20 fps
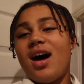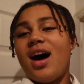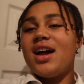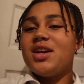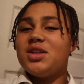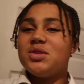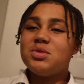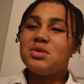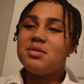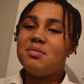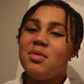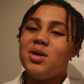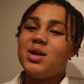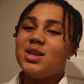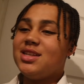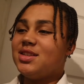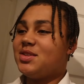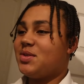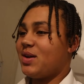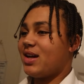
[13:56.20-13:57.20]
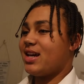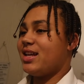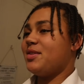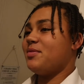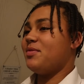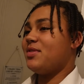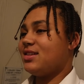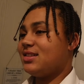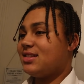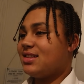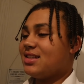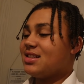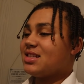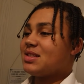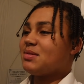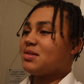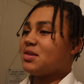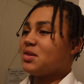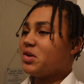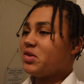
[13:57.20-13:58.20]
I just want money so I can invest it
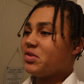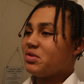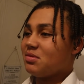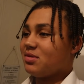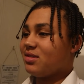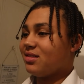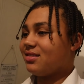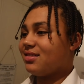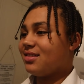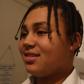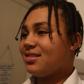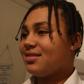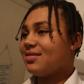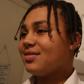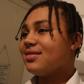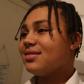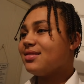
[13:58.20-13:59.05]
into a clothing brand.